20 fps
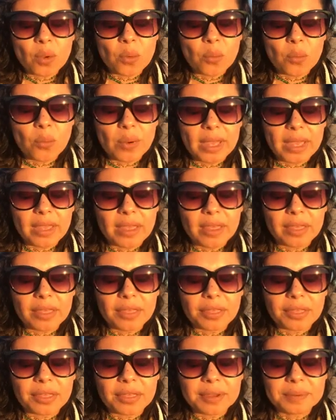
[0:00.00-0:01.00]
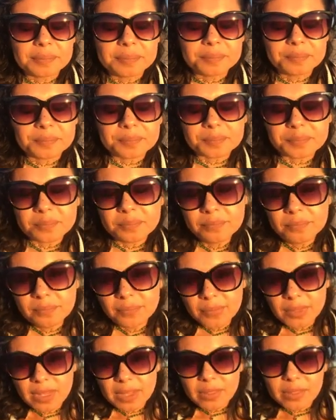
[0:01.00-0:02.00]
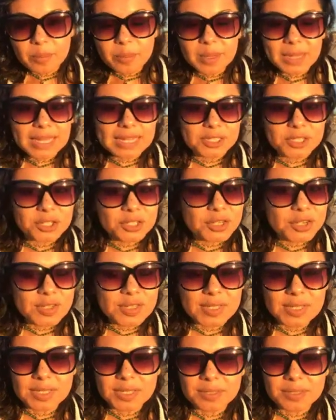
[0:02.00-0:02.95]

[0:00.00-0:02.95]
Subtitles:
with the pleasures,